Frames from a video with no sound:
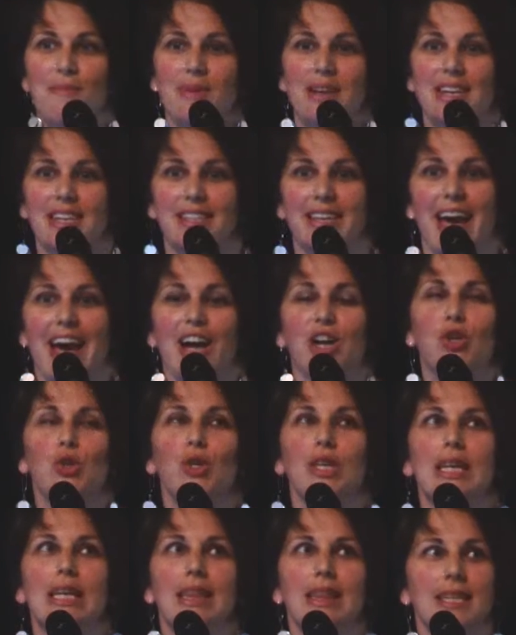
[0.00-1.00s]
is
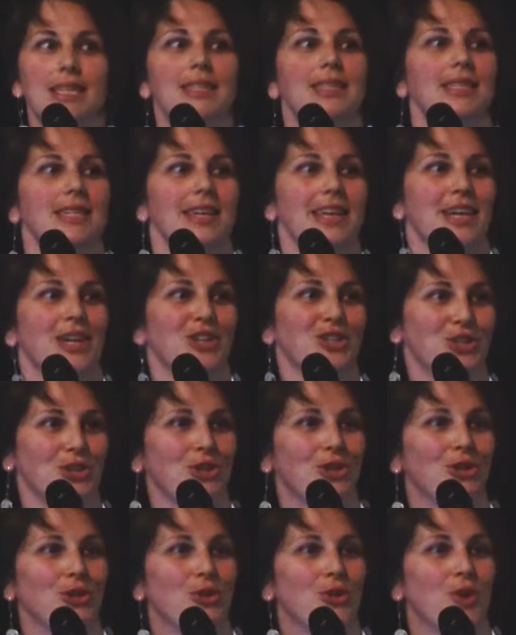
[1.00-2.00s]
actually listening
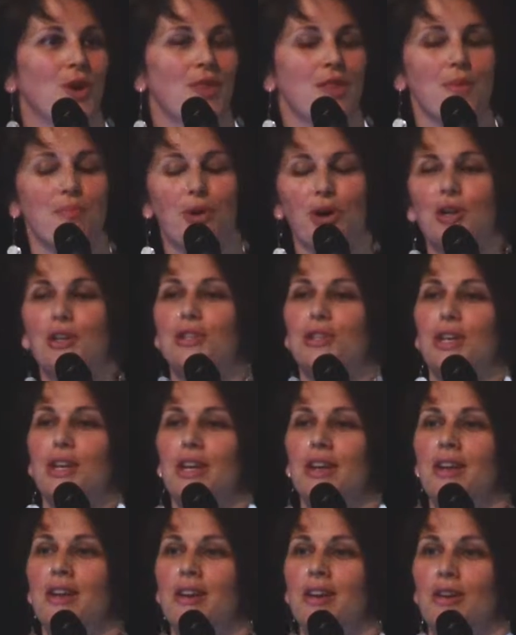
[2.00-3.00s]
to the
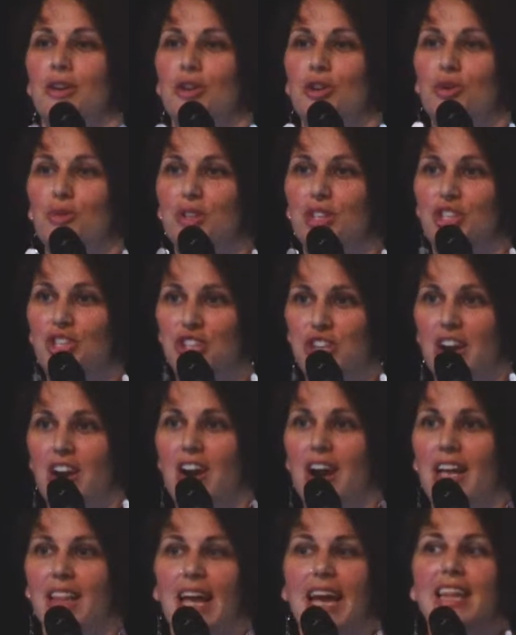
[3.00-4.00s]
person who is
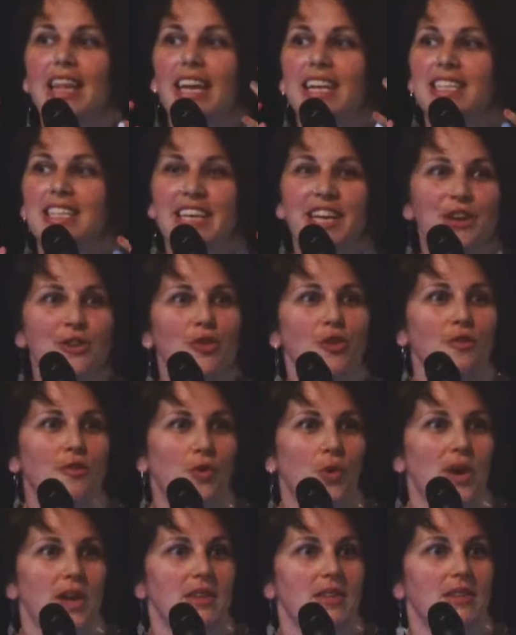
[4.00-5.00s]
sharing. I like to hear their
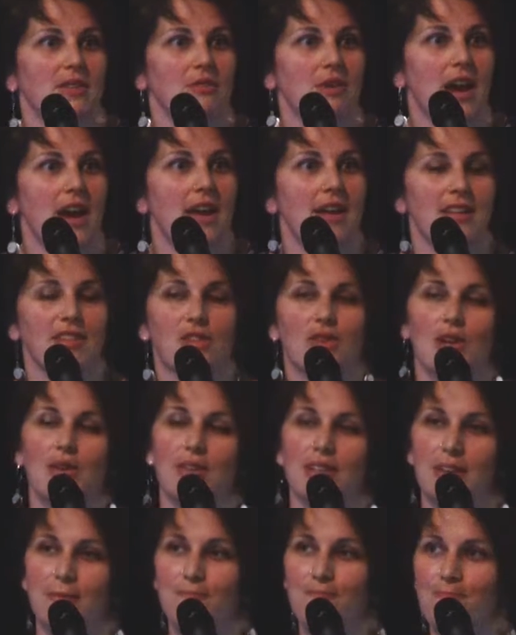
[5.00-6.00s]
voice, right? And so I was
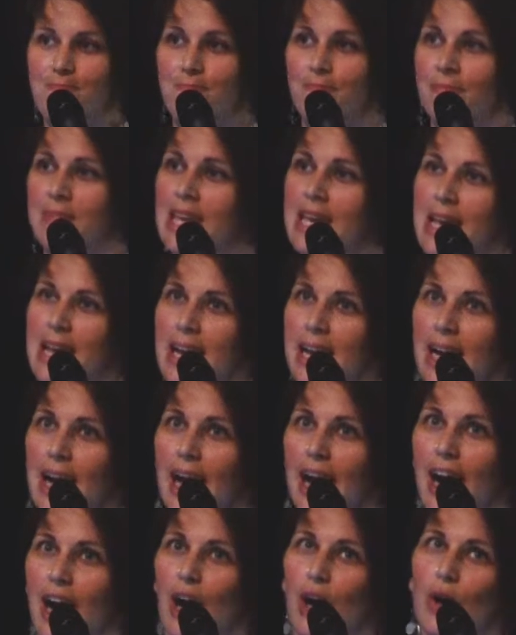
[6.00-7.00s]
like,
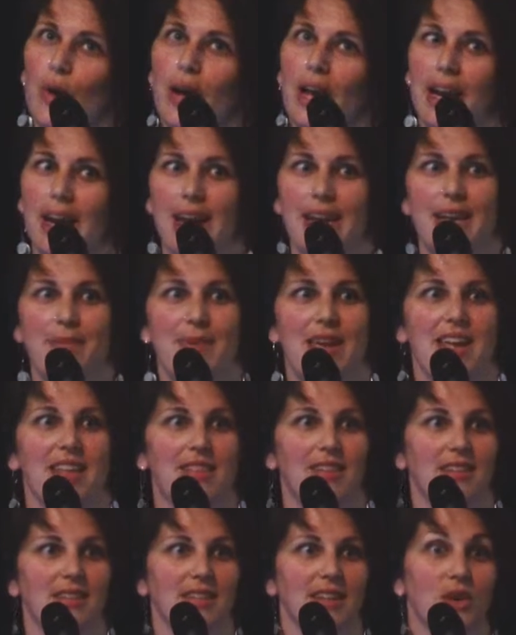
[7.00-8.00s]
how can I make
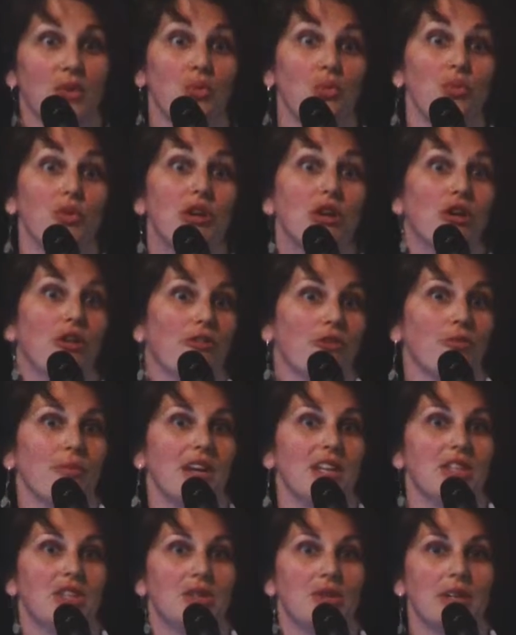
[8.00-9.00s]
this like real for
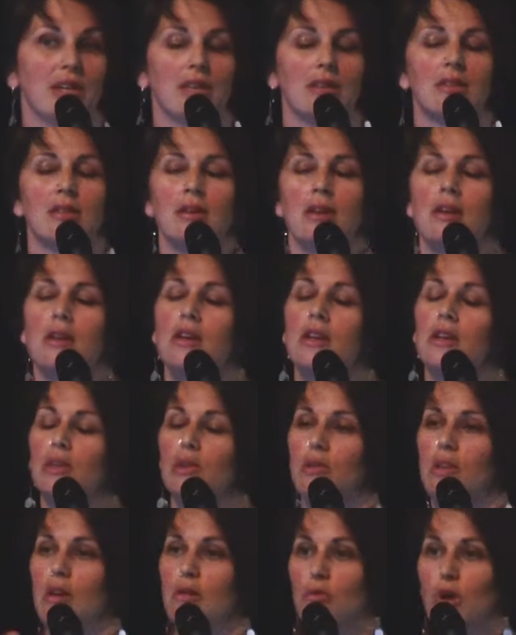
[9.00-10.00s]
my students? So they